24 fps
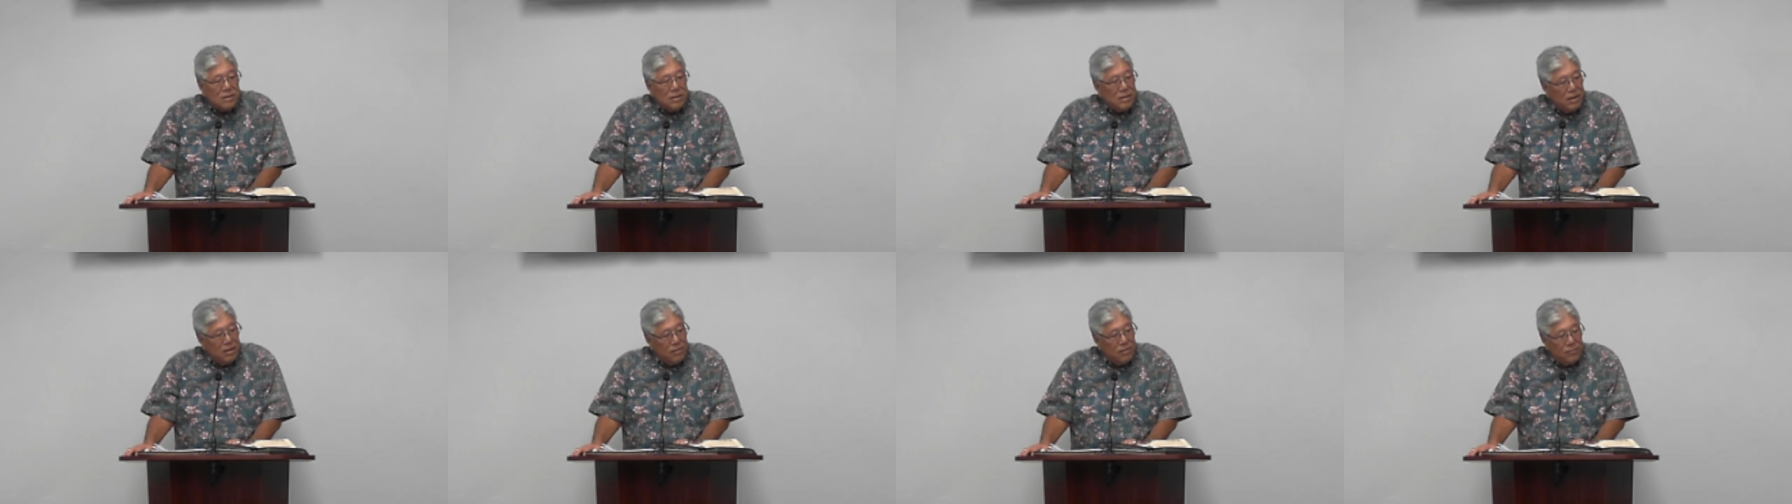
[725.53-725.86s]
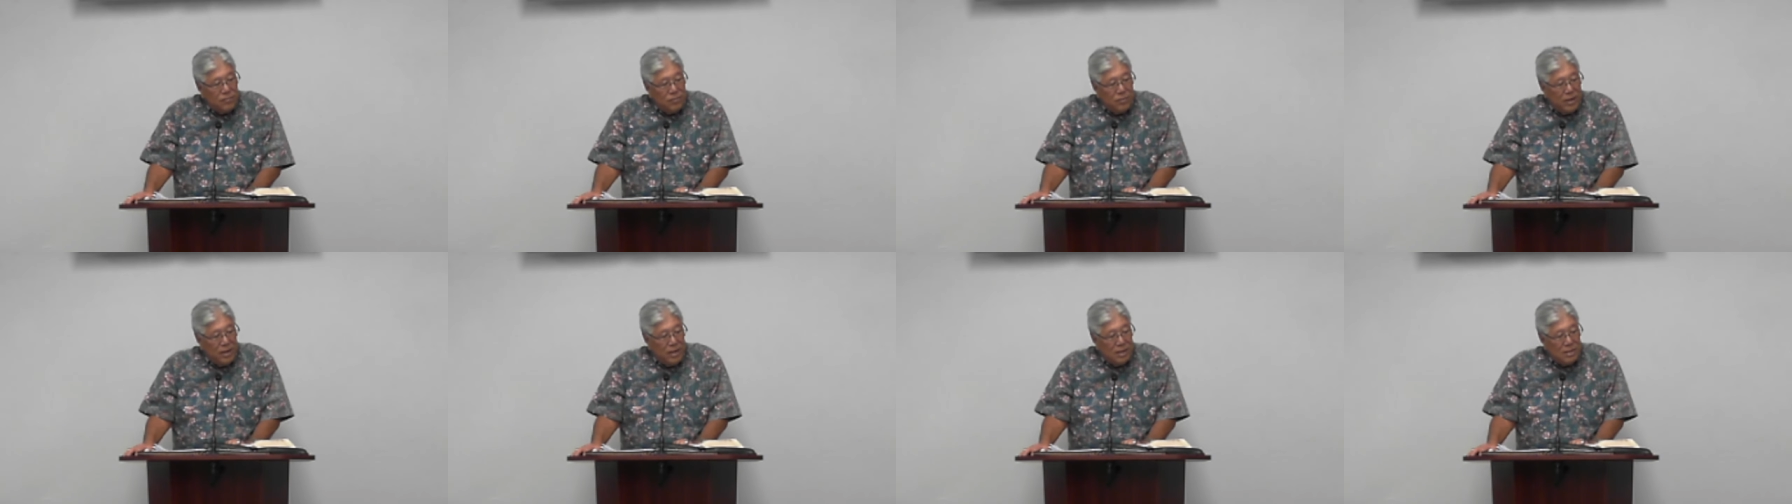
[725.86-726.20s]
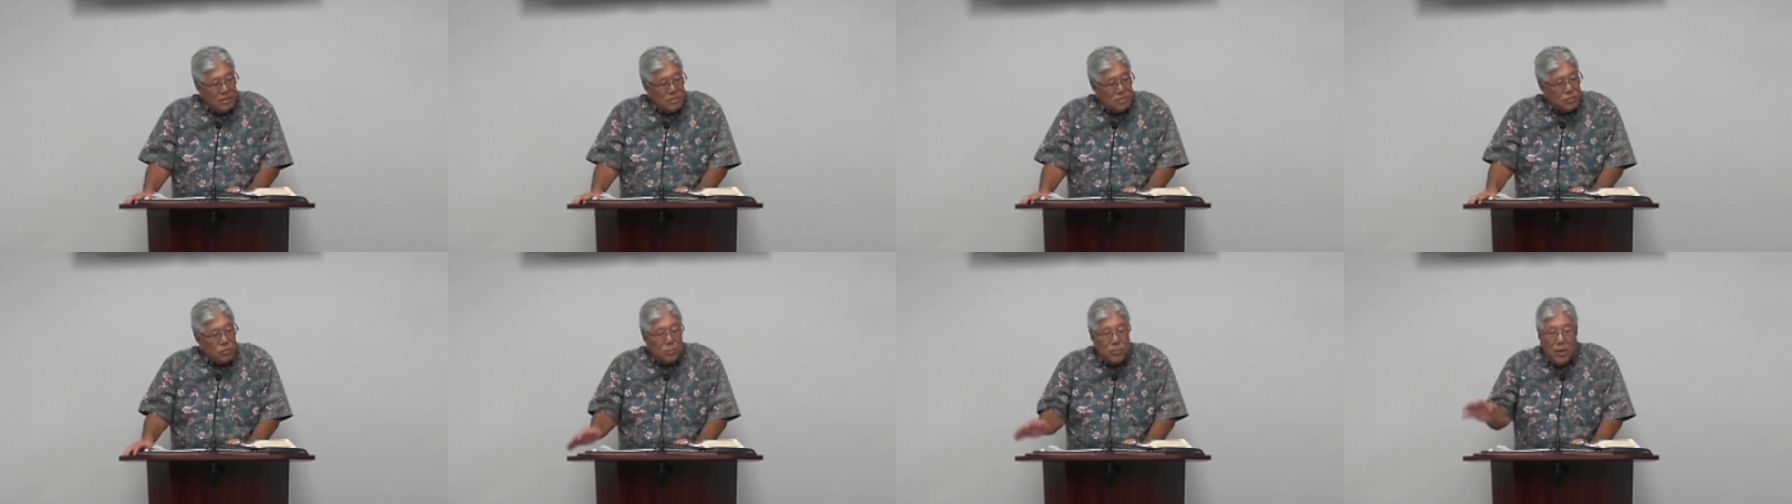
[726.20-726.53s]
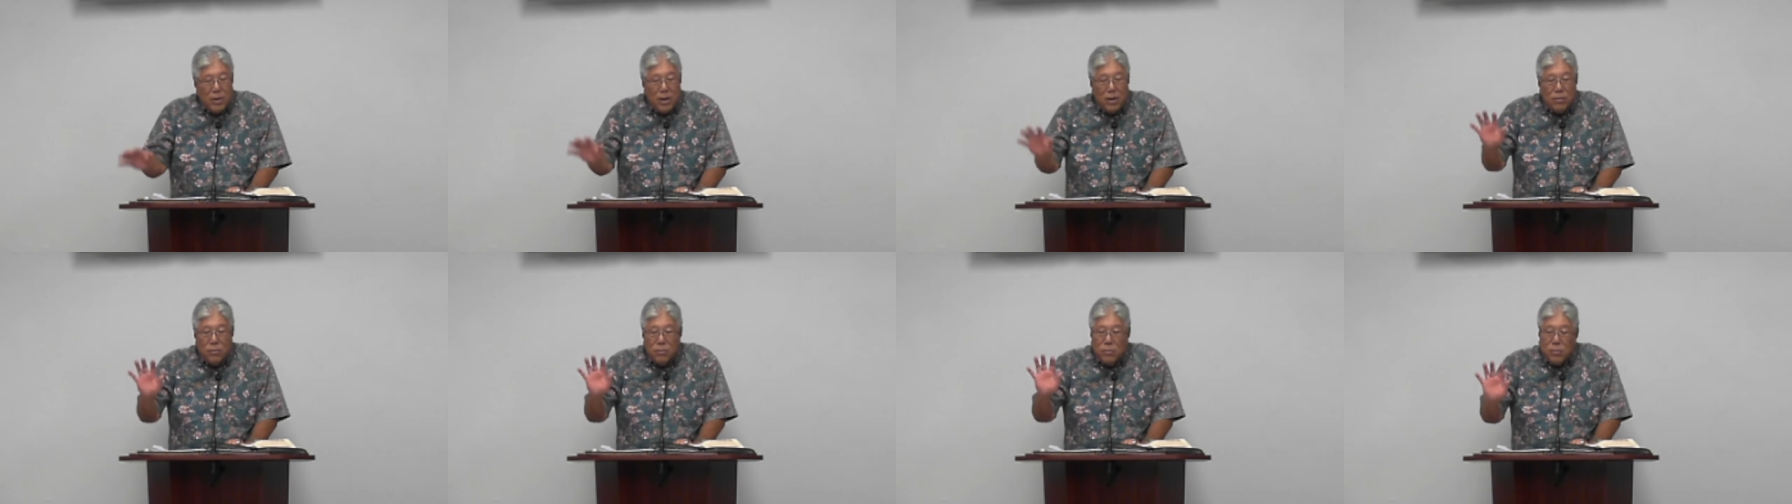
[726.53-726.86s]
It never ends. No
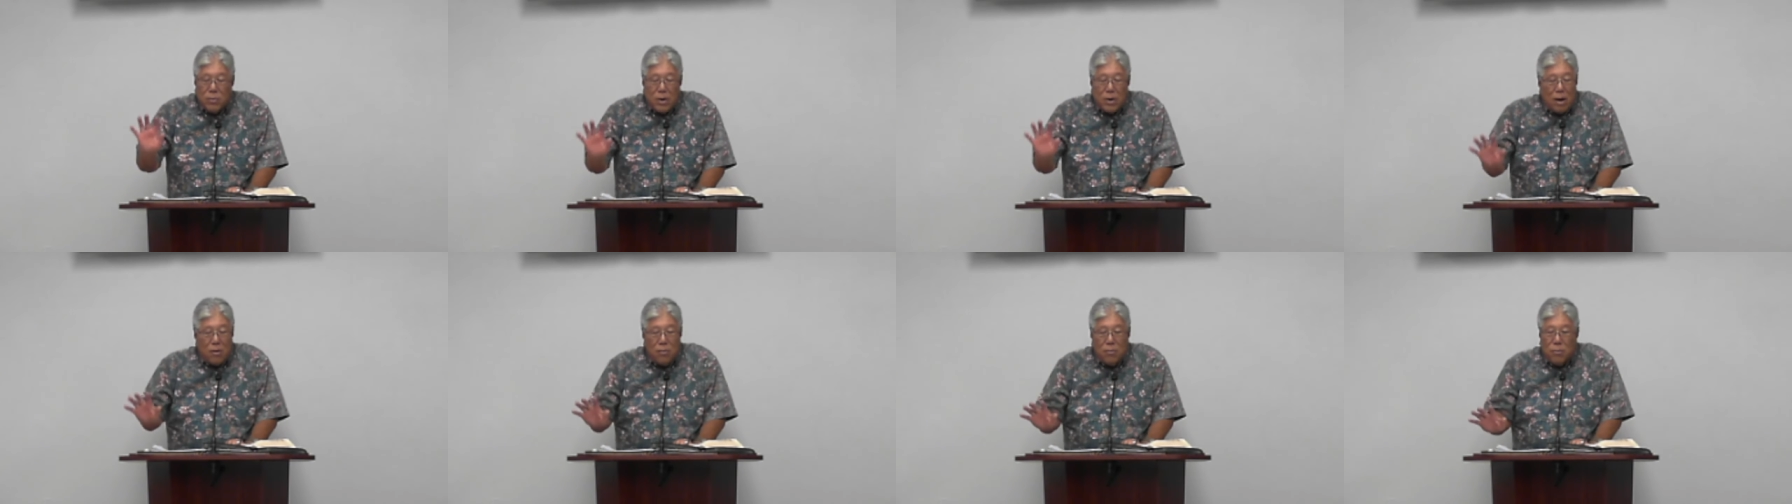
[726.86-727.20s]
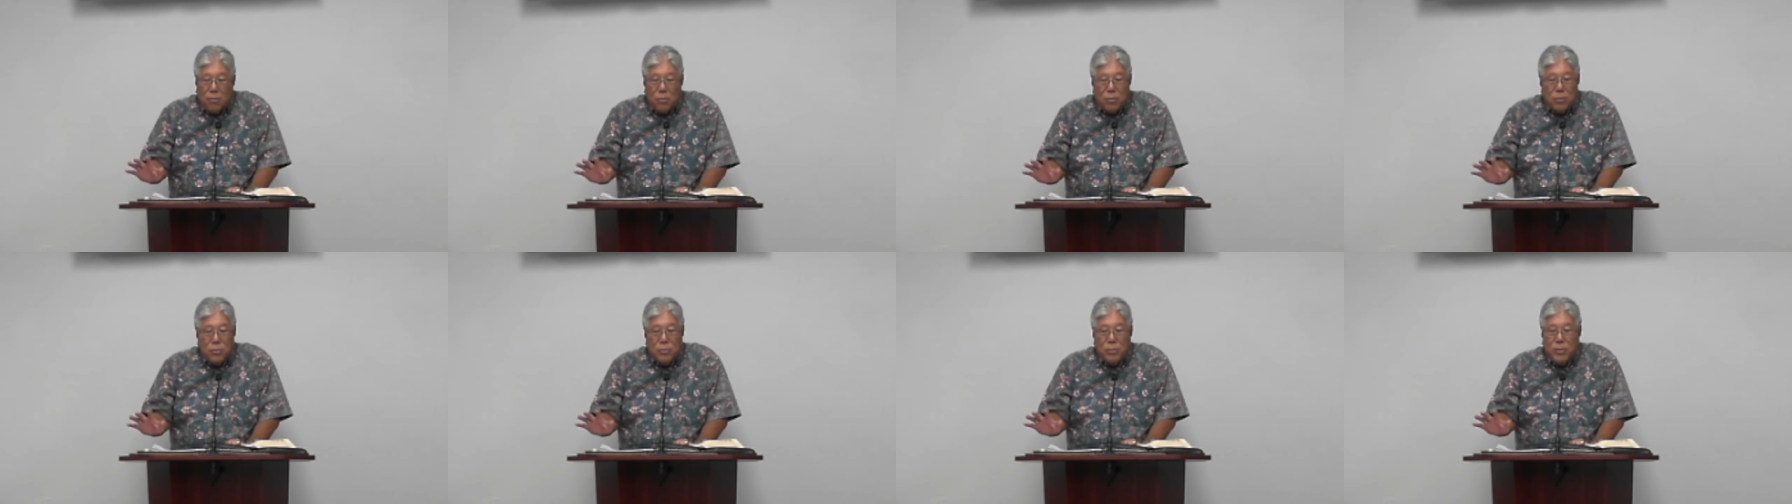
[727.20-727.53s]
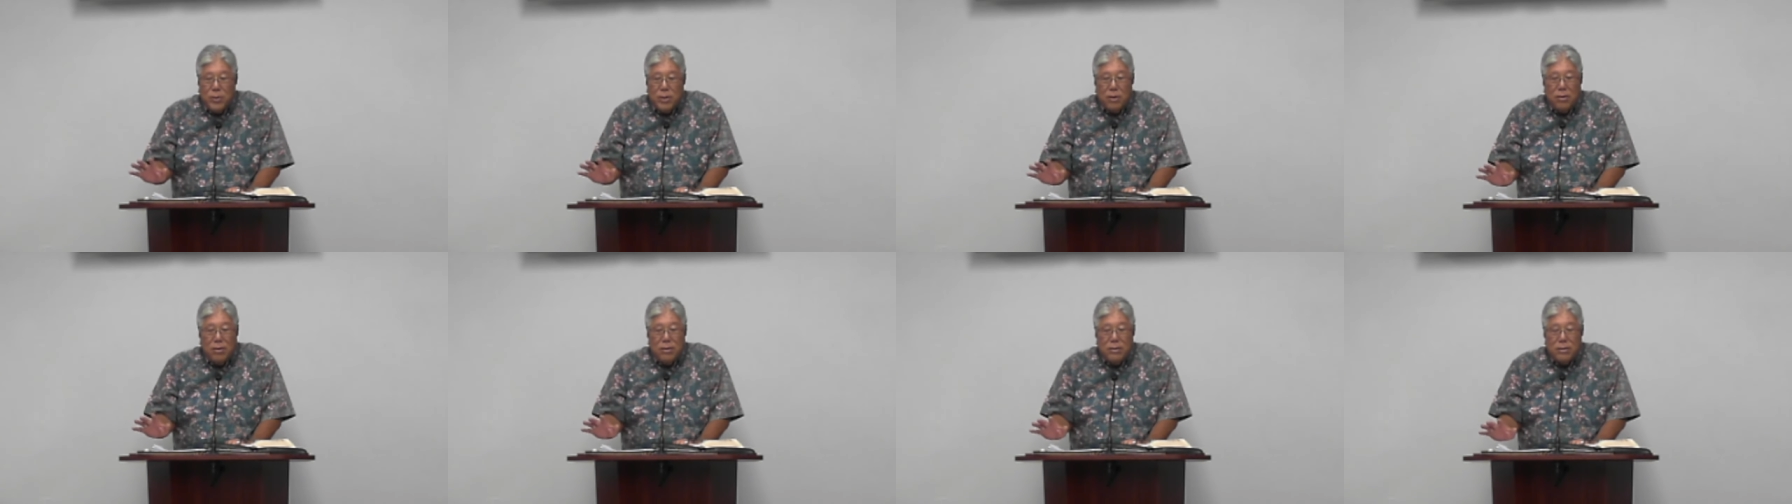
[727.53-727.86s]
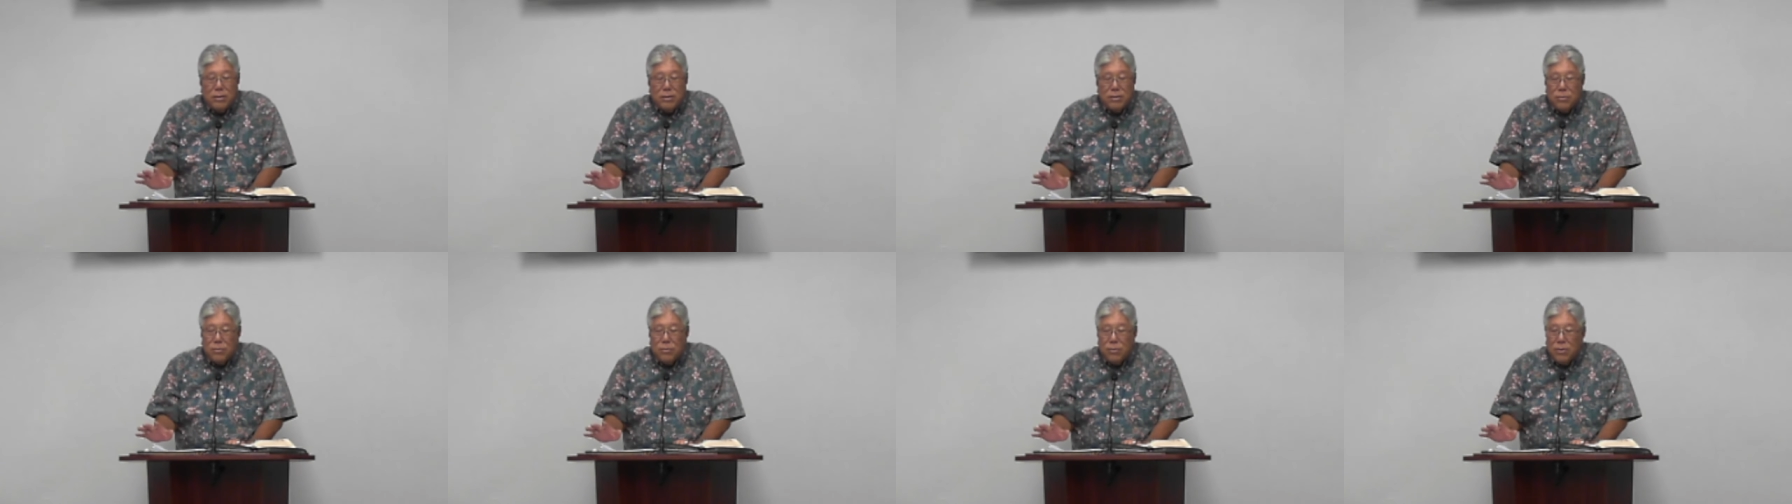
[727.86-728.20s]
matter how old we are in
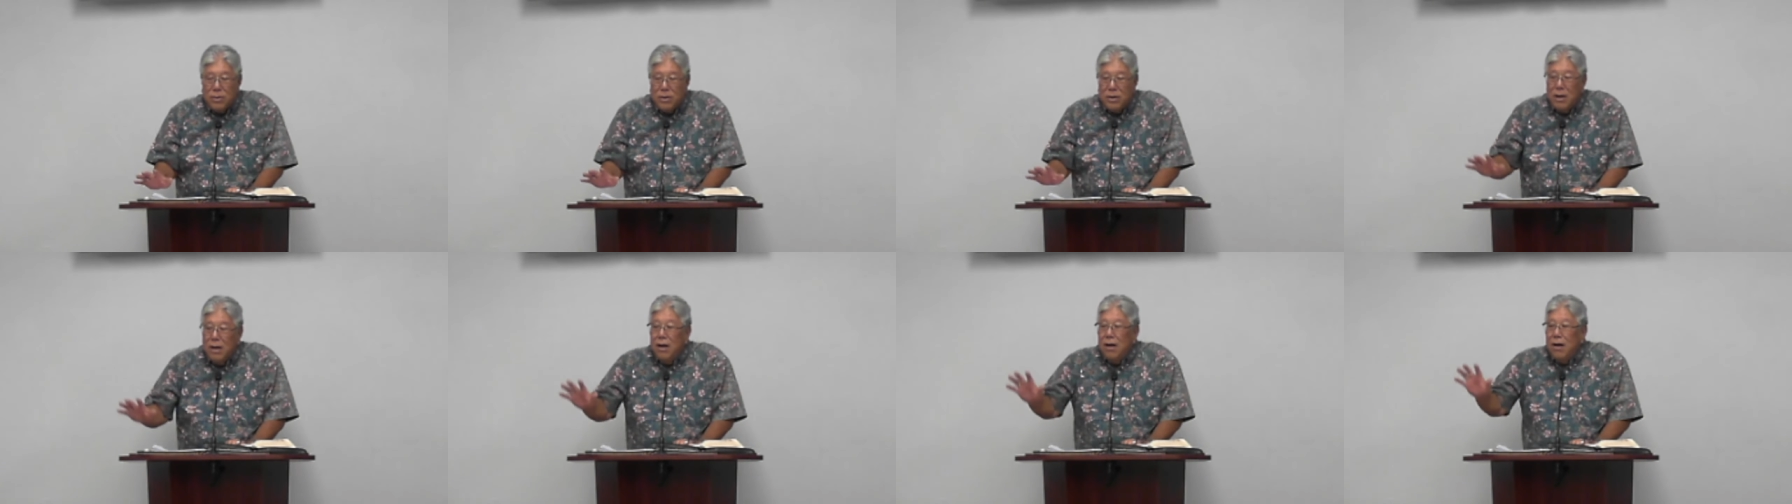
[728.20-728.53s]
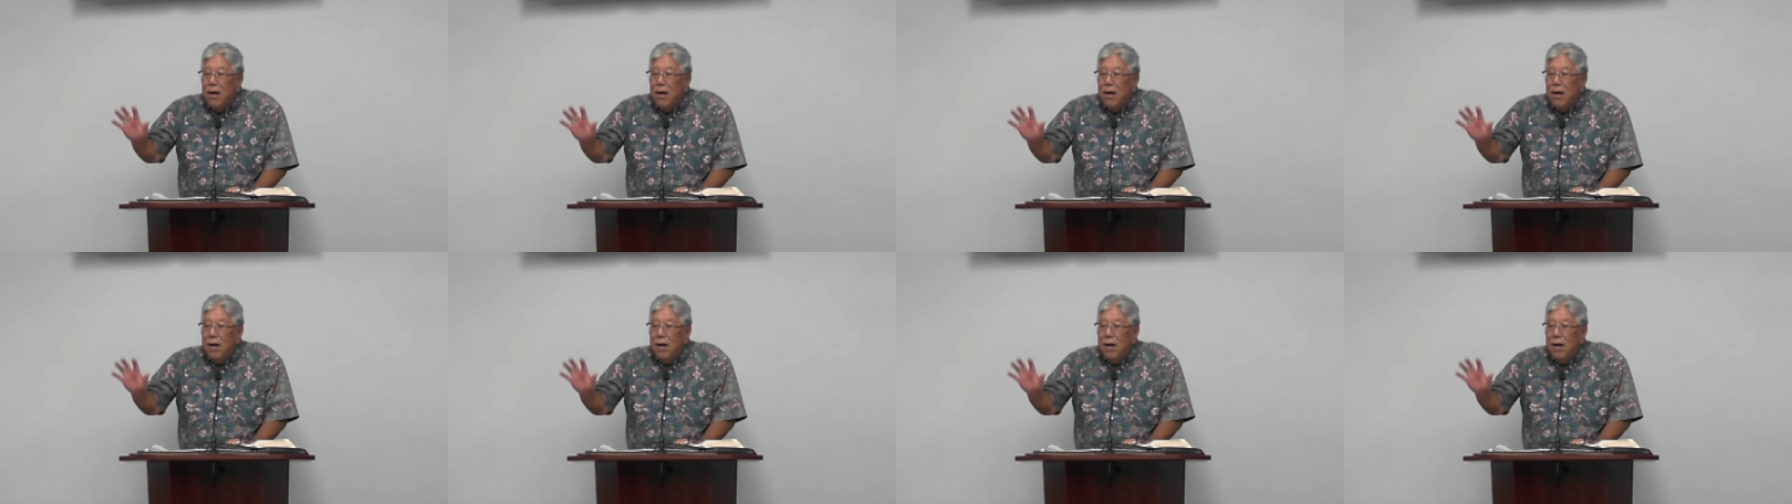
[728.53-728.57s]
the Lord,